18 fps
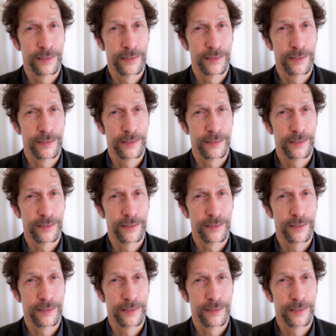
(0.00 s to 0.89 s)

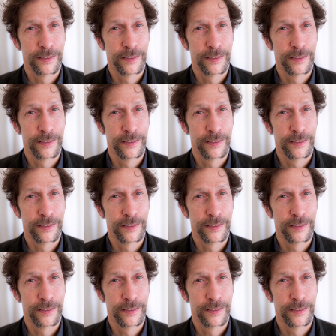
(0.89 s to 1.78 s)

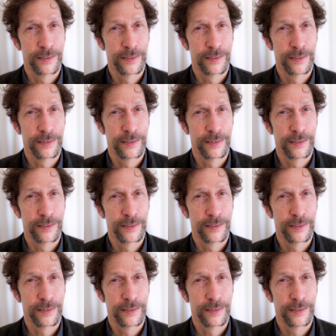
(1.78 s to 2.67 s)

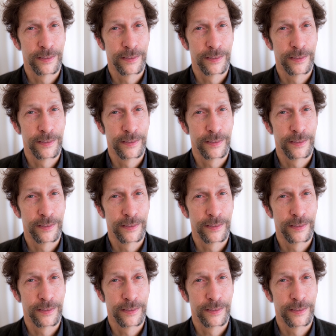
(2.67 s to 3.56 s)
This is a still picture; no speech is visible.